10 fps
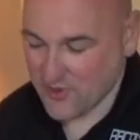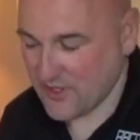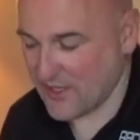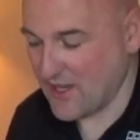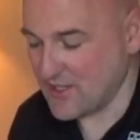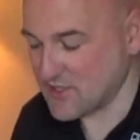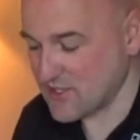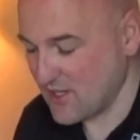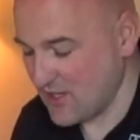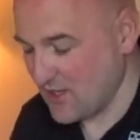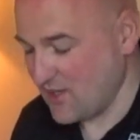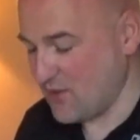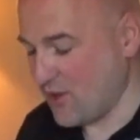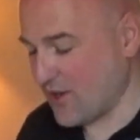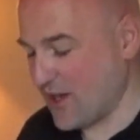thing is, if
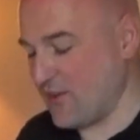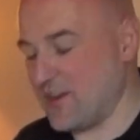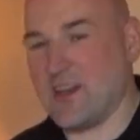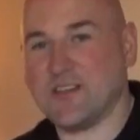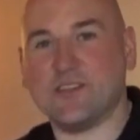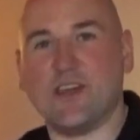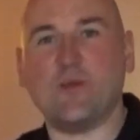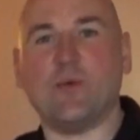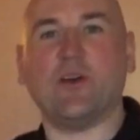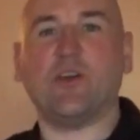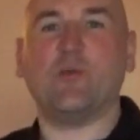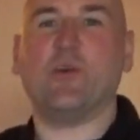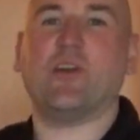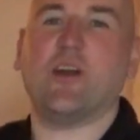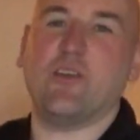you are carrying that as a day pack or you
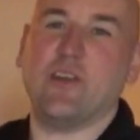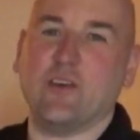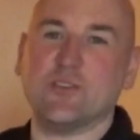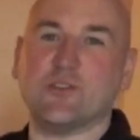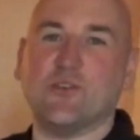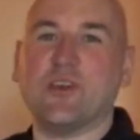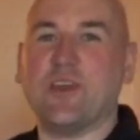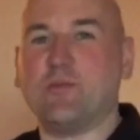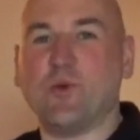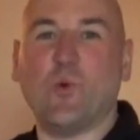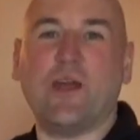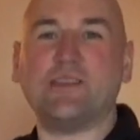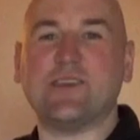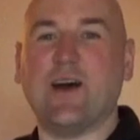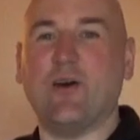are carrying it on tour, keep the
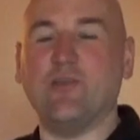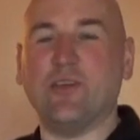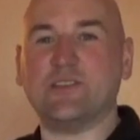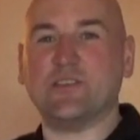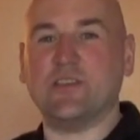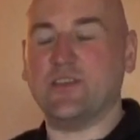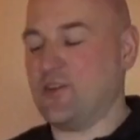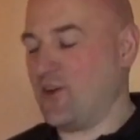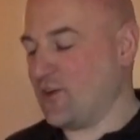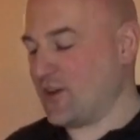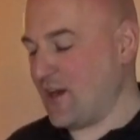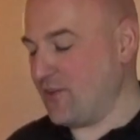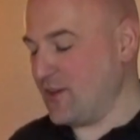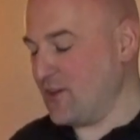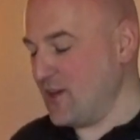weight out of it so that you're not
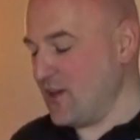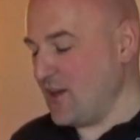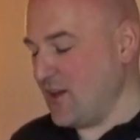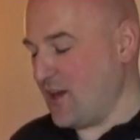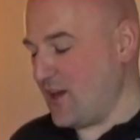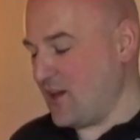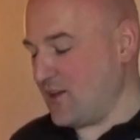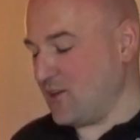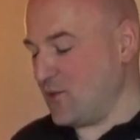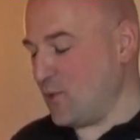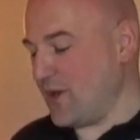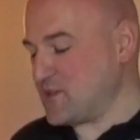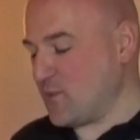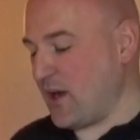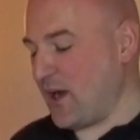carrying a load of
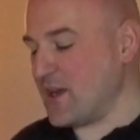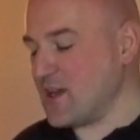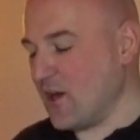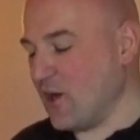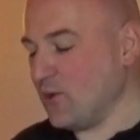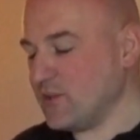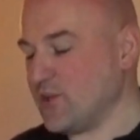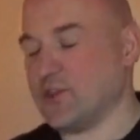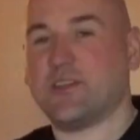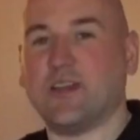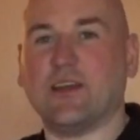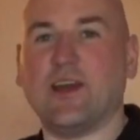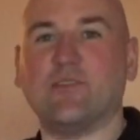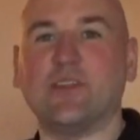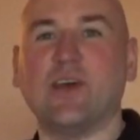weight up high. Only other thing I'd
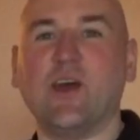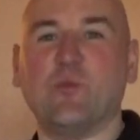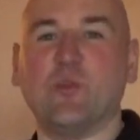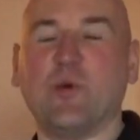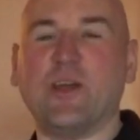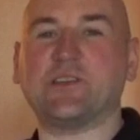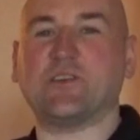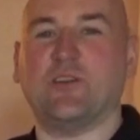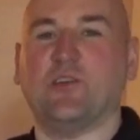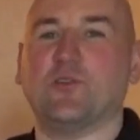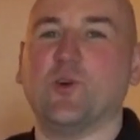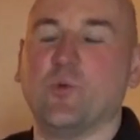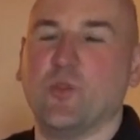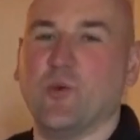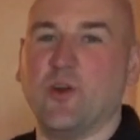have in there, but the bikes are locked up
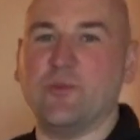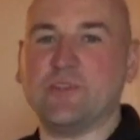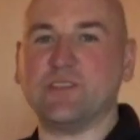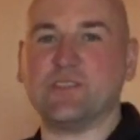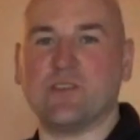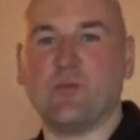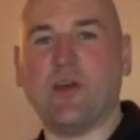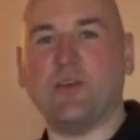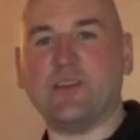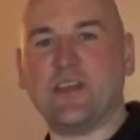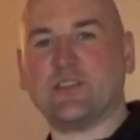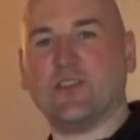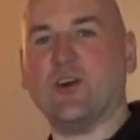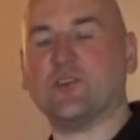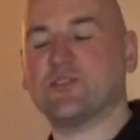at the moment, is a pair of disc
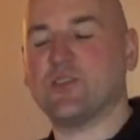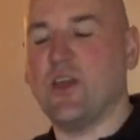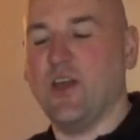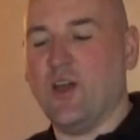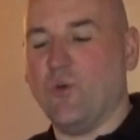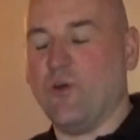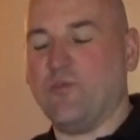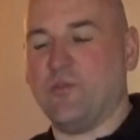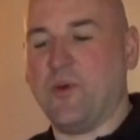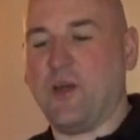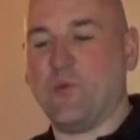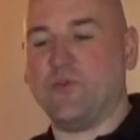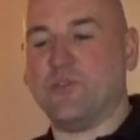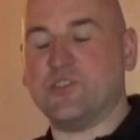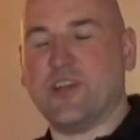locks, one for mine,
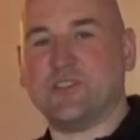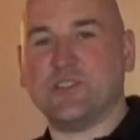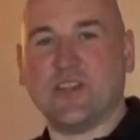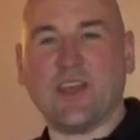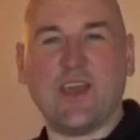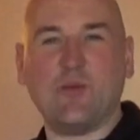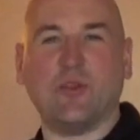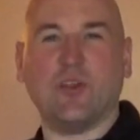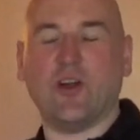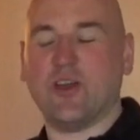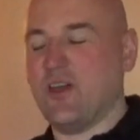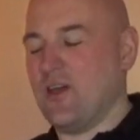one for Jazz's, and a cable lock.